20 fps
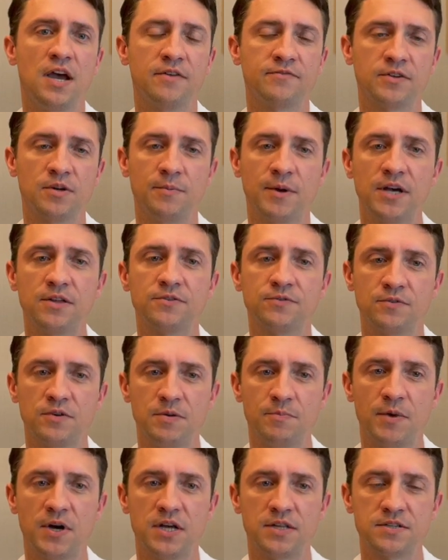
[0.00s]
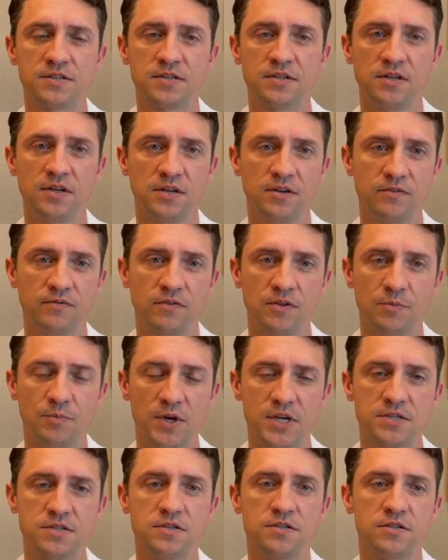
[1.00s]
after about 3 months for the
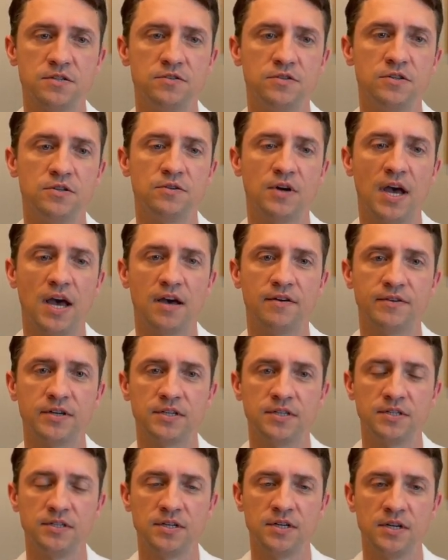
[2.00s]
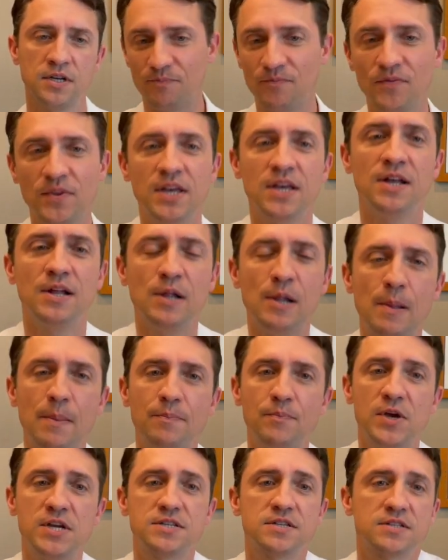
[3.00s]
patients who do have it.
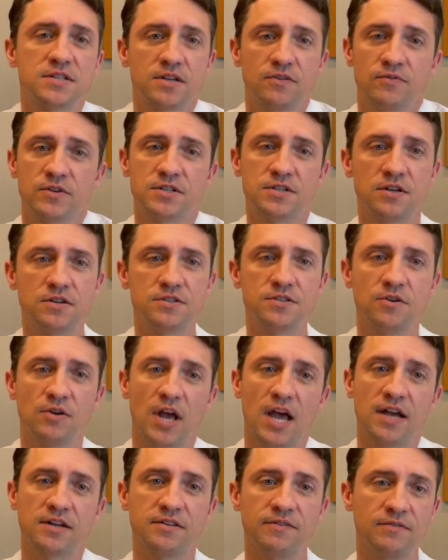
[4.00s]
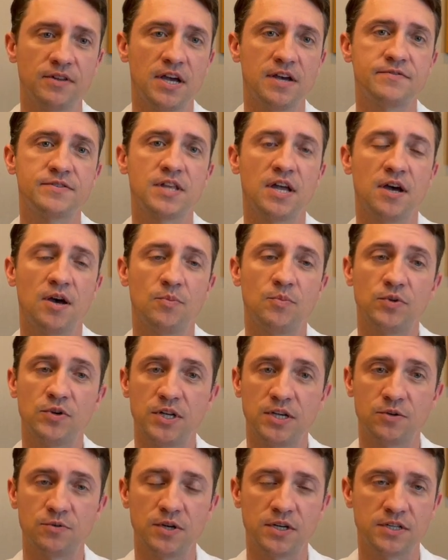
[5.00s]
Patients can return to an active lifestyle pretty
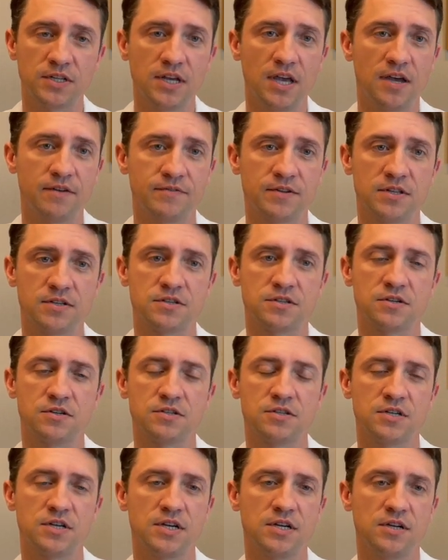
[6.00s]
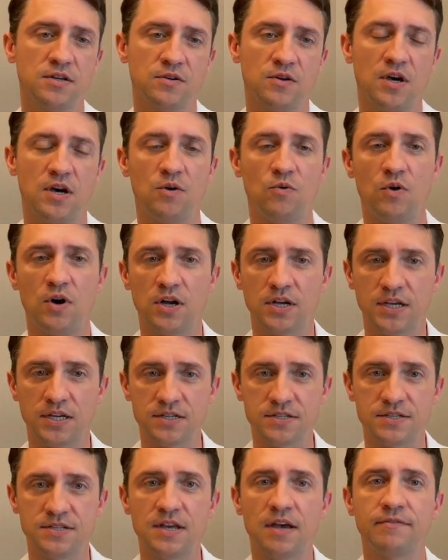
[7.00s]
quickly after the surgery. Walking
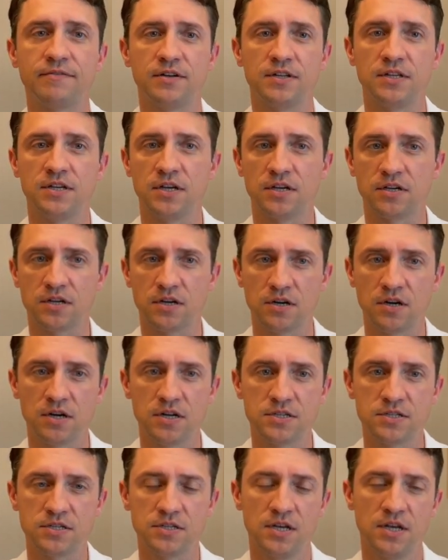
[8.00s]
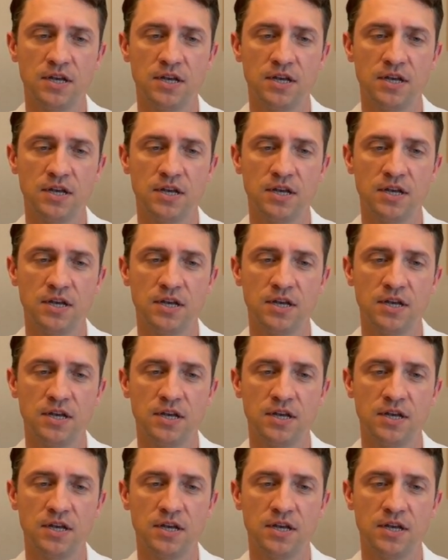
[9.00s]
is definitely encouraged.